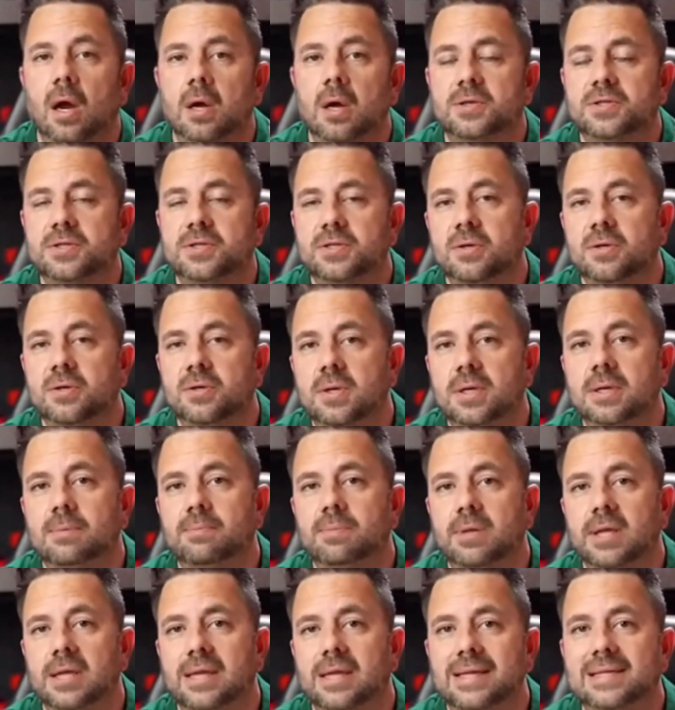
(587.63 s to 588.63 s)
are two
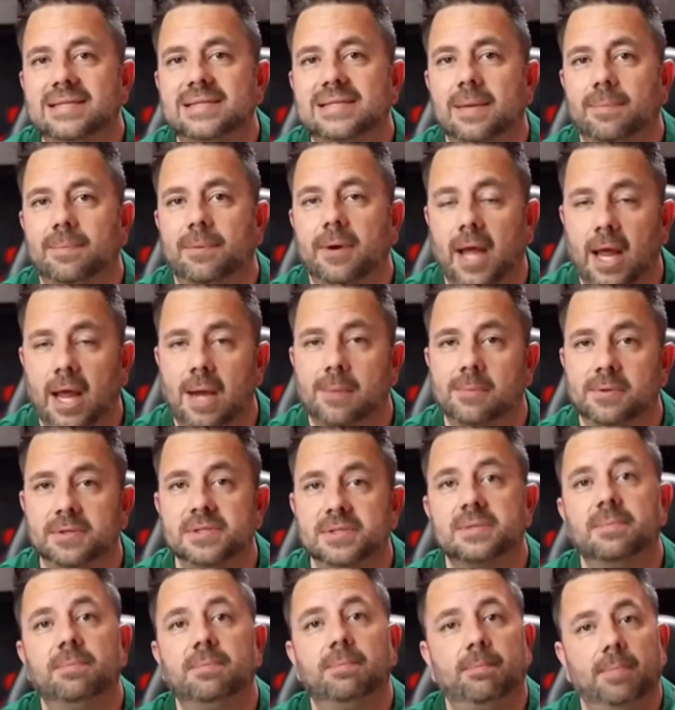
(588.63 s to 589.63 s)
completely separate
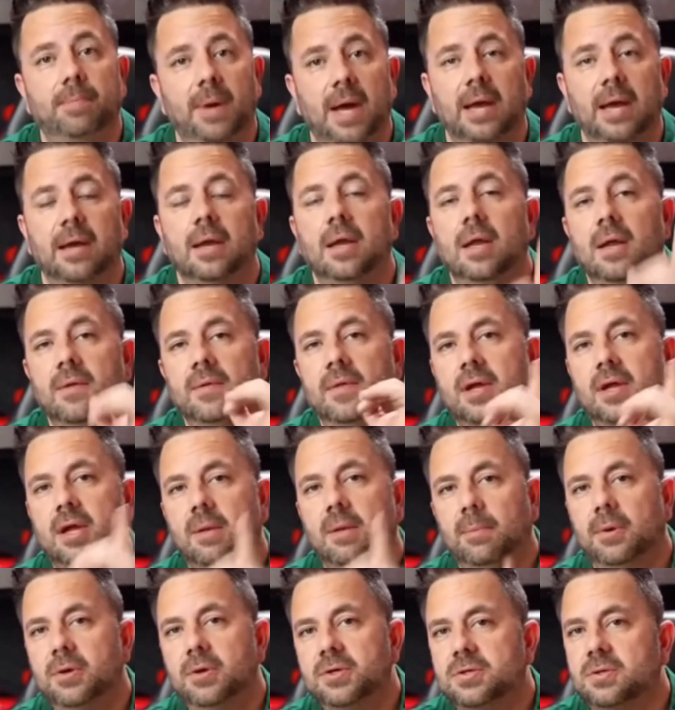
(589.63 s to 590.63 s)
animals. But the
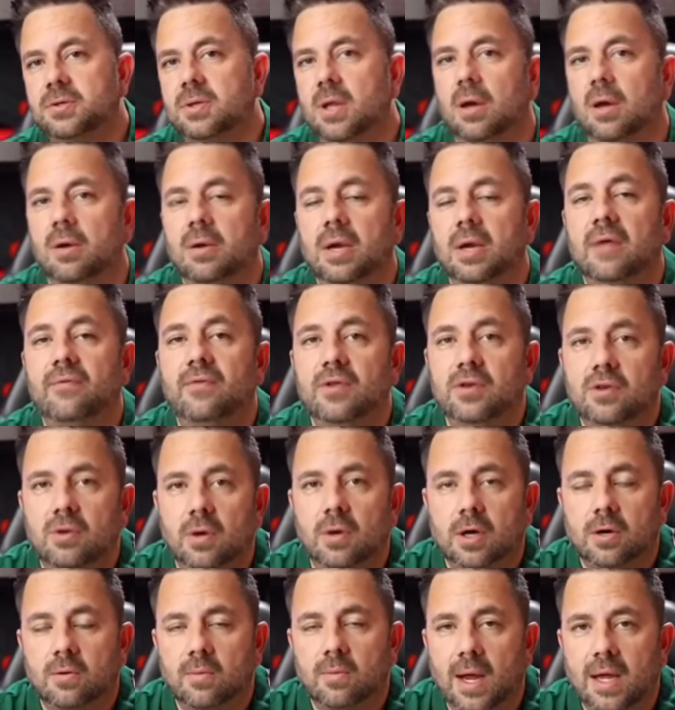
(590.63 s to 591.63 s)
commercial loan, if you do
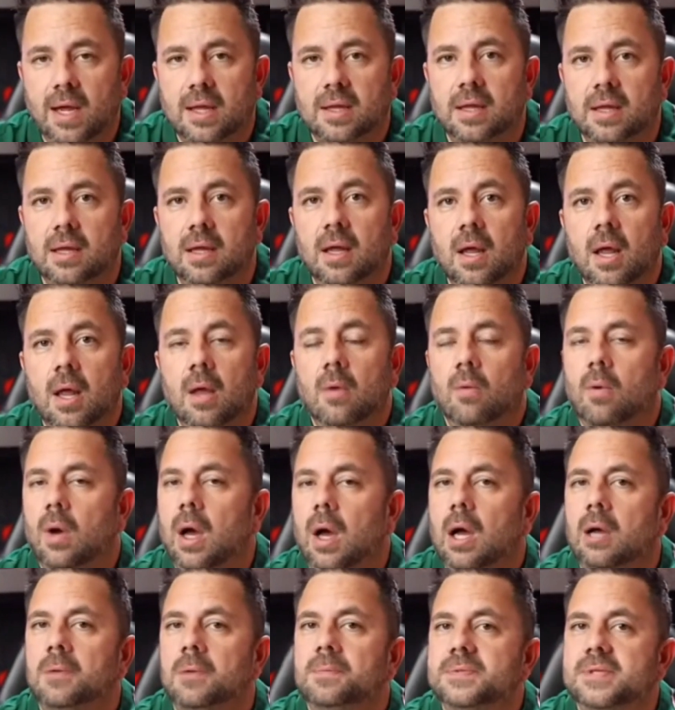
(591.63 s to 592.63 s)
it correctly, will
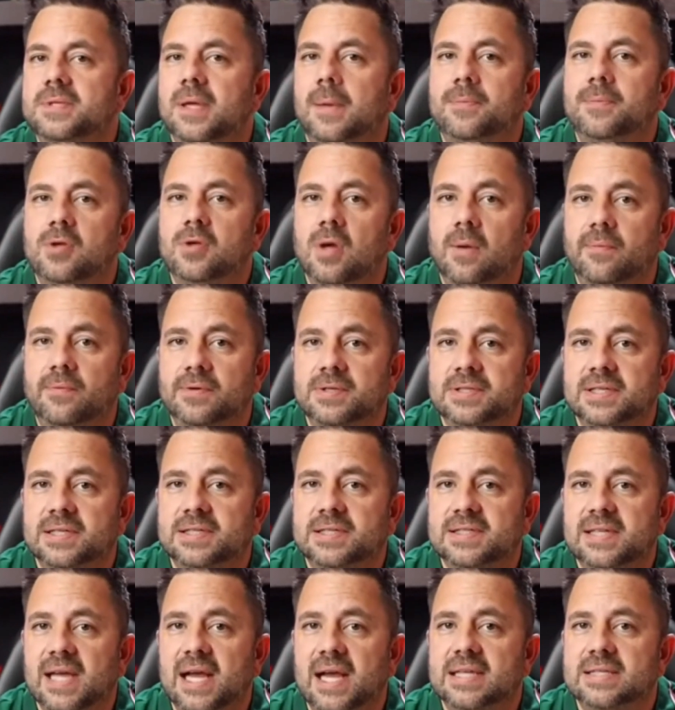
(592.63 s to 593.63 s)
help set you up for
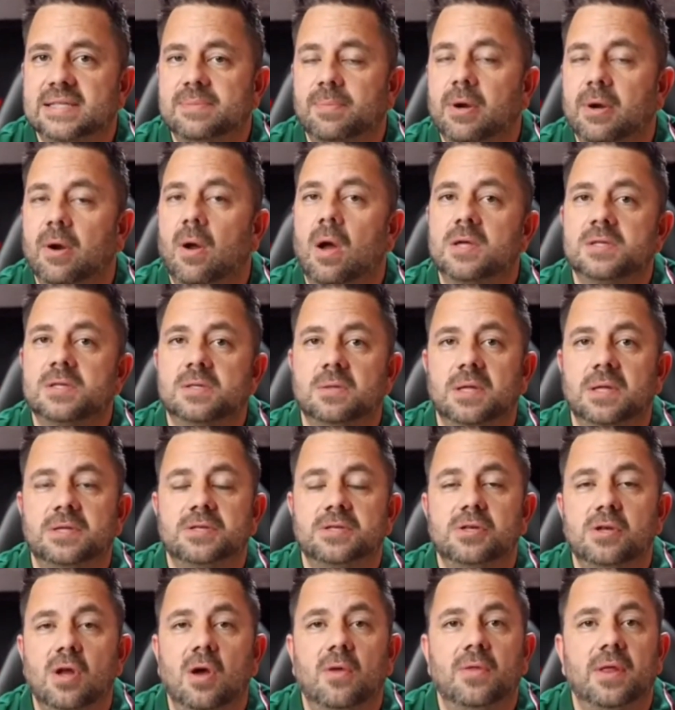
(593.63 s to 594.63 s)
success, but it'll also
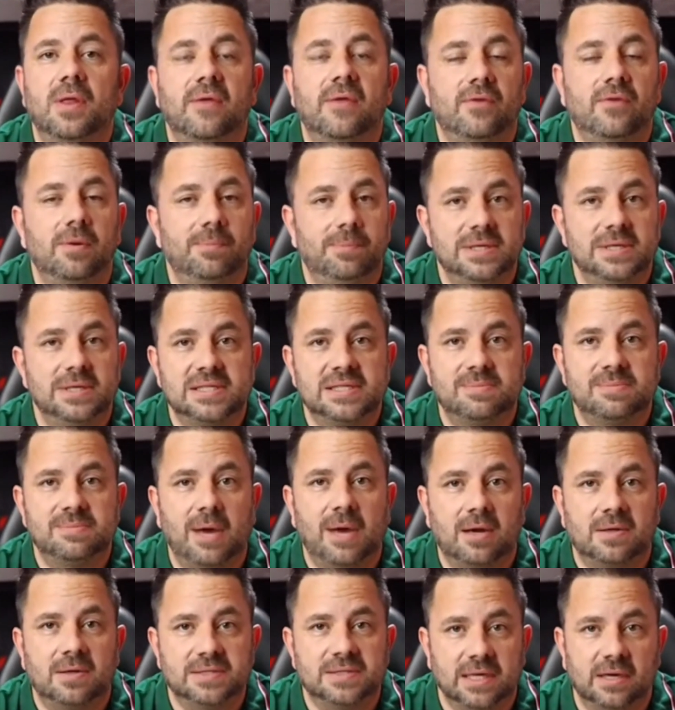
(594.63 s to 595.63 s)
let you know that if your business
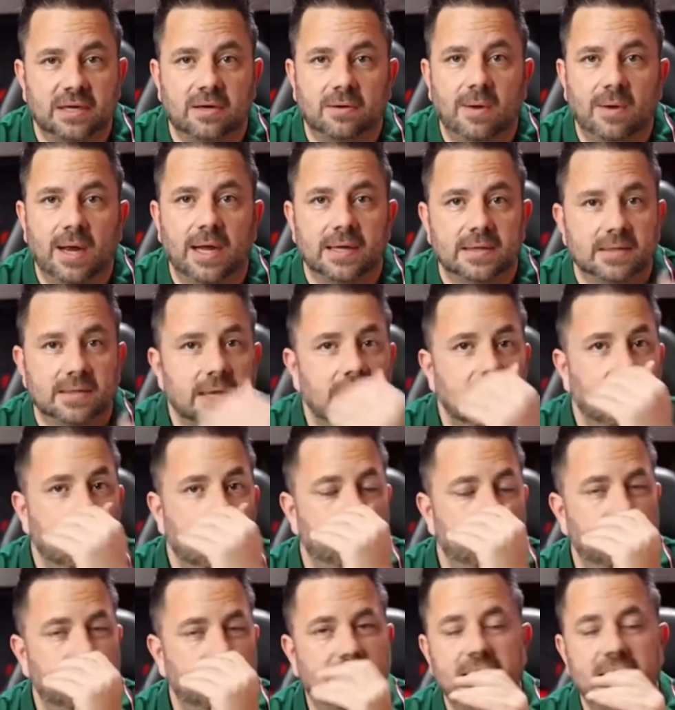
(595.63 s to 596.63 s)
model is incorrect.
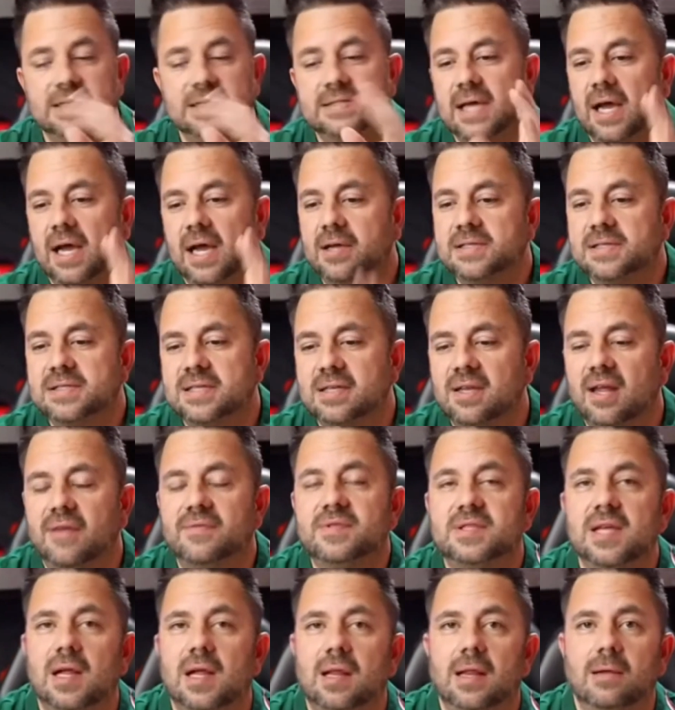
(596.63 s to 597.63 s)
Because I used to
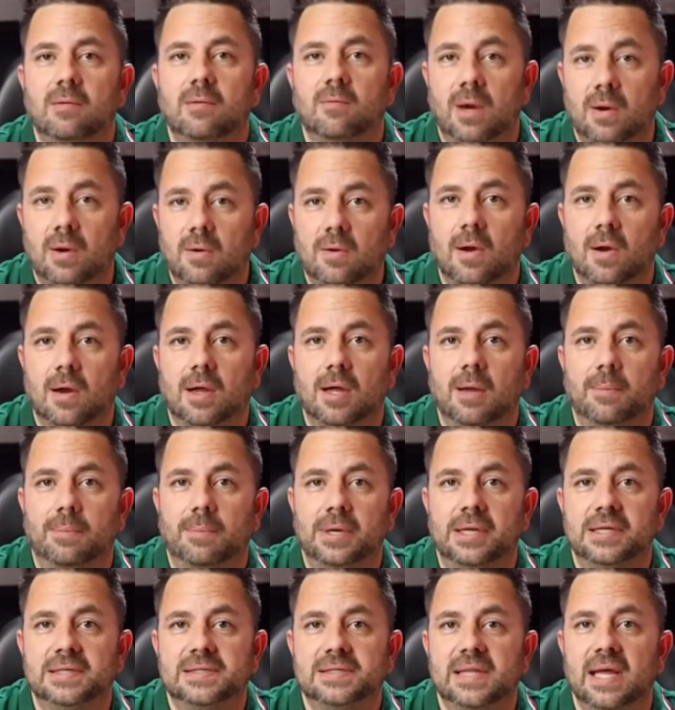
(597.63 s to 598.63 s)
love telling rental car
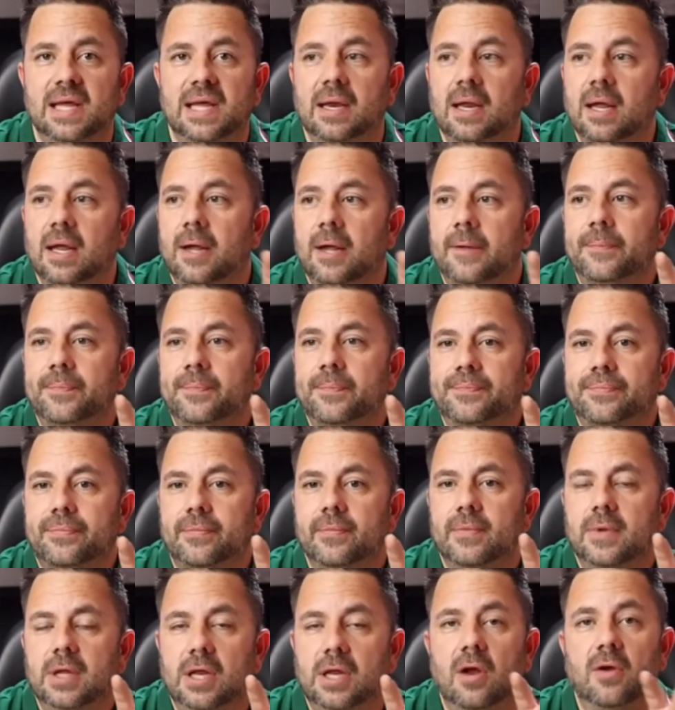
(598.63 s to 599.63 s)
companies that,
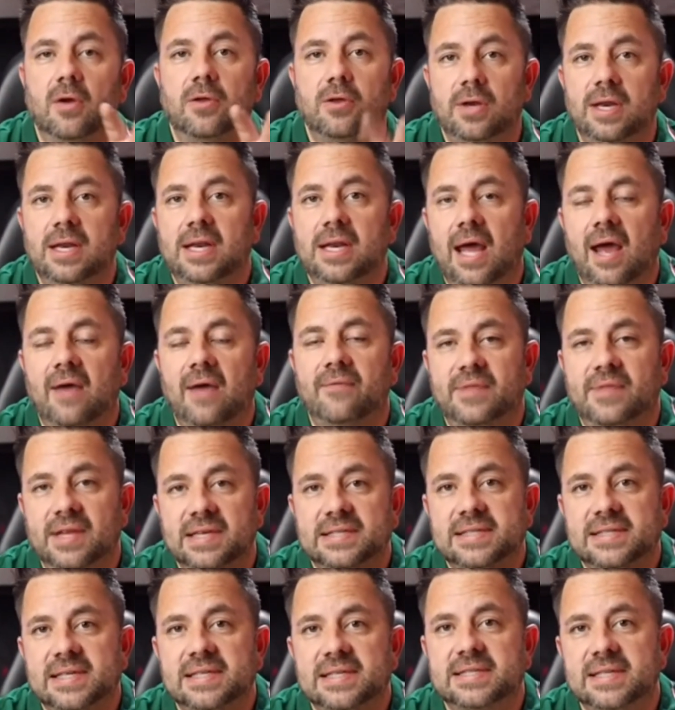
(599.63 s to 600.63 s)
you know, you need to have
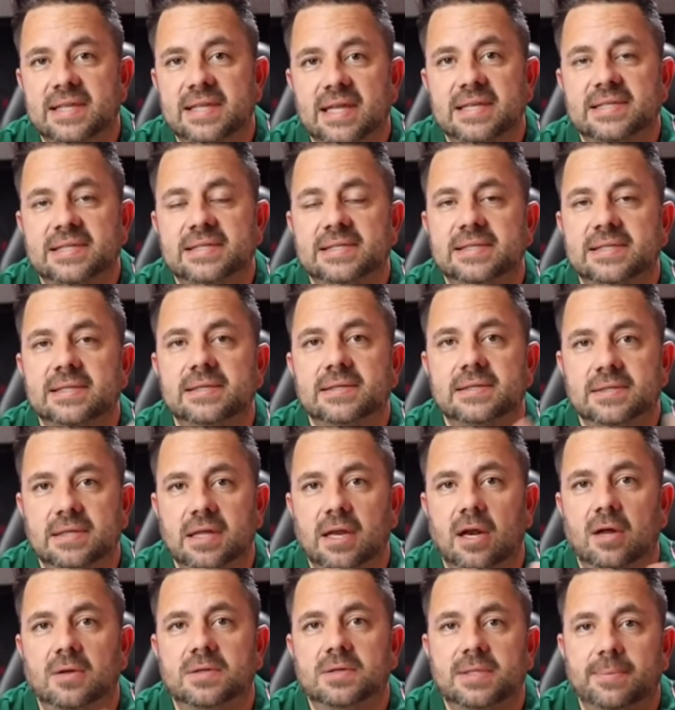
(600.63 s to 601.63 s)
this, this, and this,
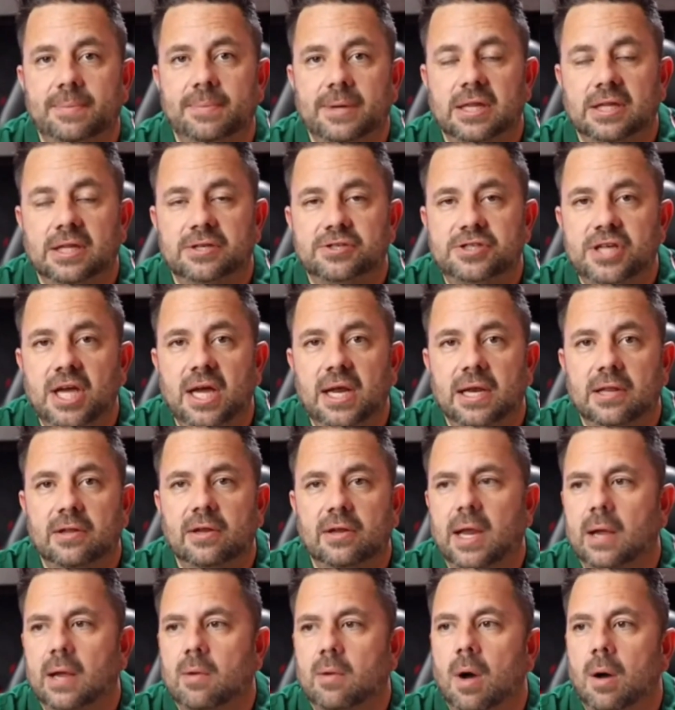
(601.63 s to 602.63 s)
you know, to be legit. And they're like,